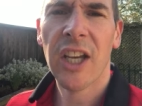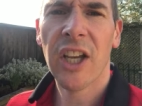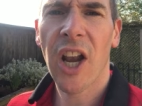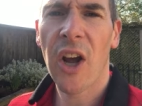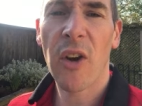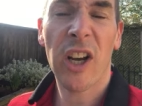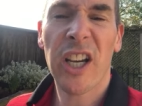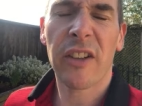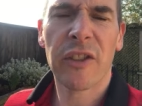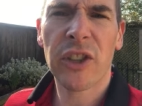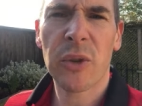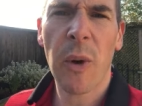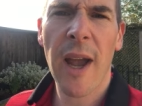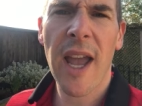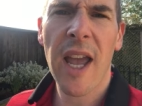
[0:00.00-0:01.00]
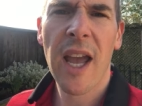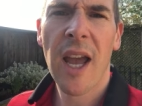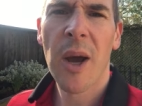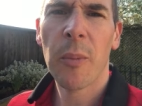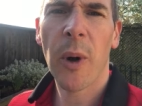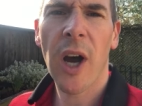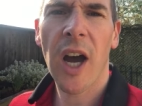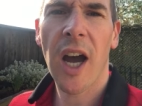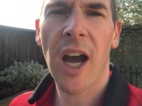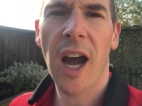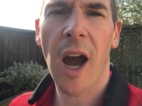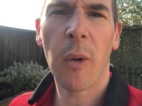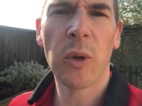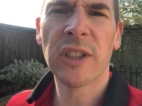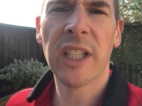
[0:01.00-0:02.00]
You know, I kind of a sweat, but
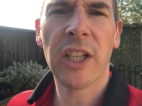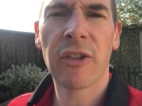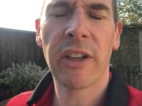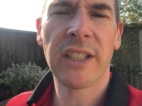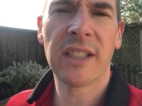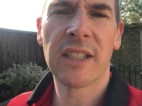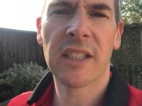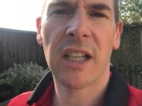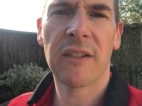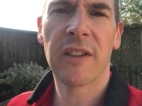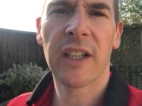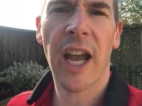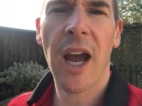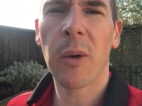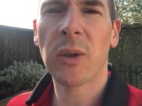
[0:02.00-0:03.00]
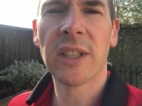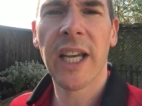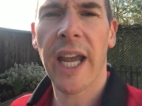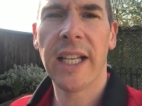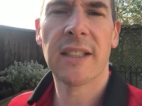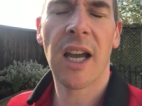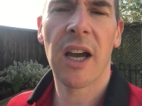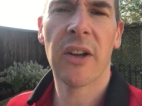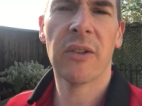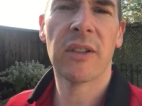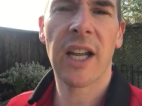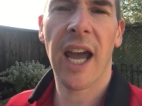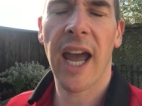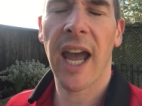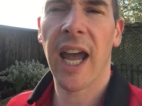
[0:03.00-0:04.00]
I wasn't increasing stuff, okay? I wasn't getting
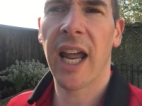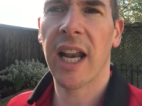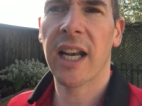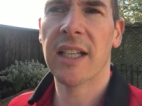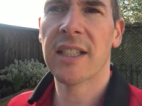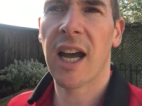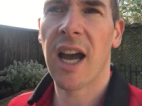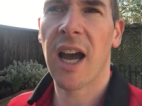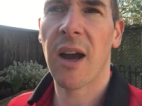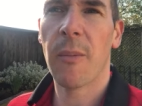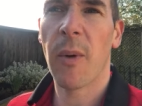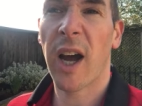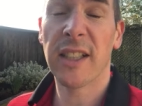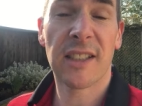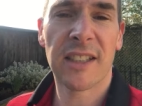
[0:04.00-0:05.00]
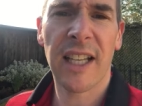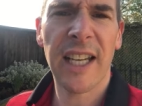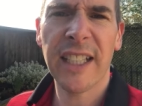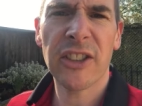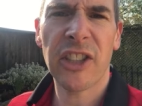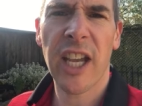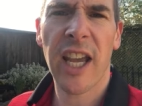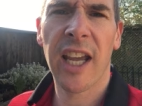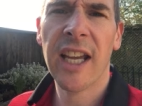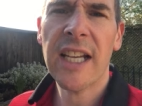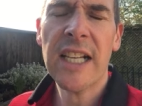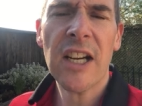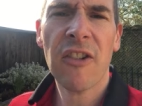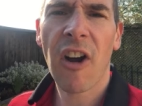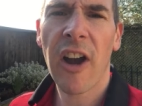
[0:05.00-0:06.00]
toned and um, I'd still eat shit,
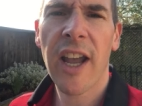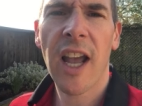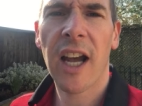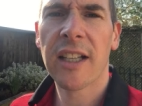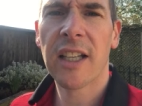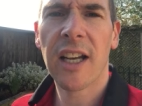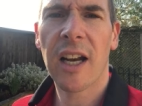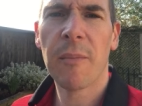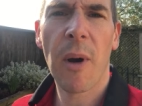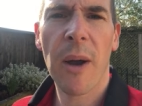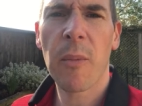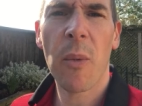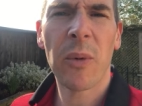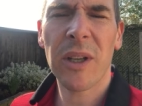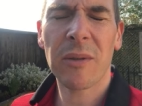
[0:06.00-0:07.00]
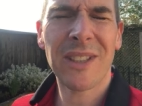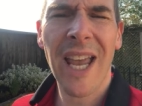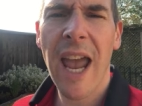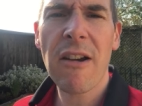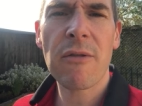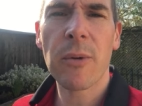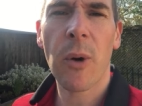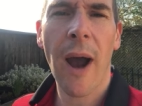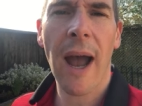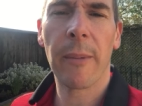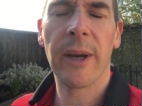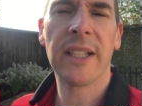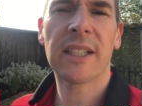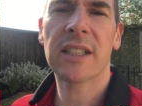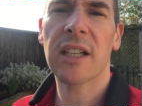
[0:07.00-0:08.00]
right? I'd kind of my terrible
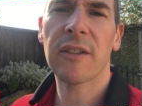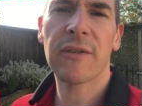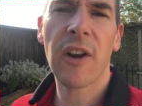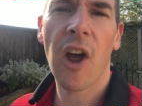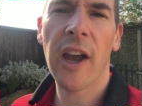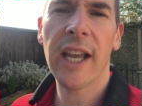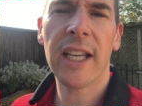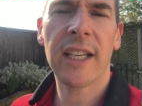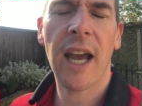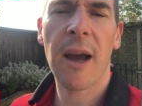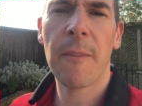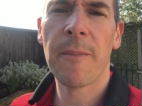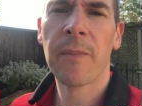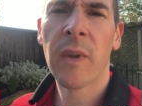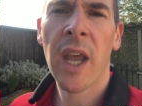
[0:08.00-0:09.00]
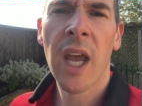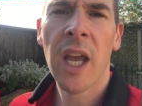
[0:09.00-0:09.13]
habits, stuff like, um,